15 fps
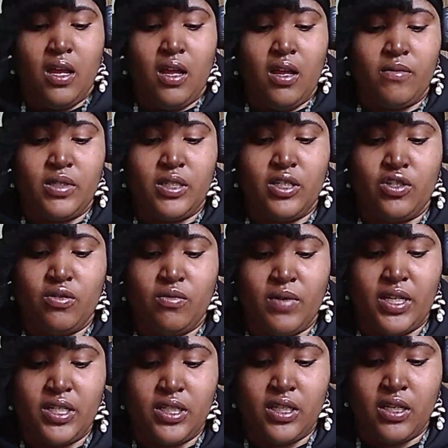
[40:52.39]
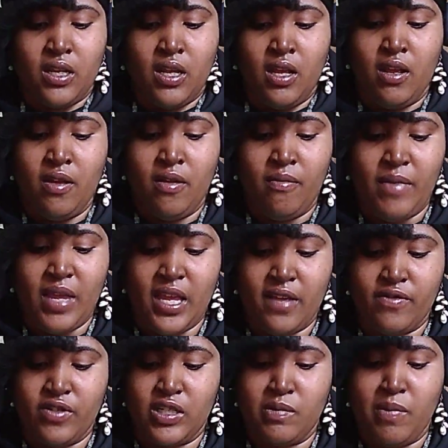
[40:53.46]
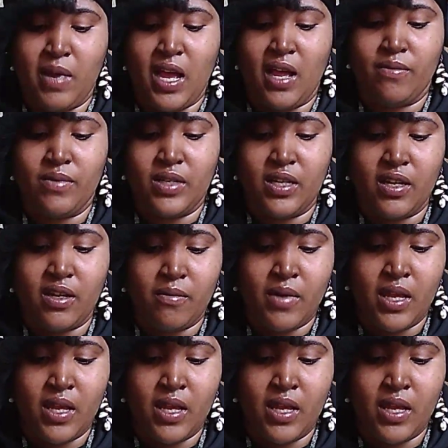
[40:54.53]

situation may have just popped up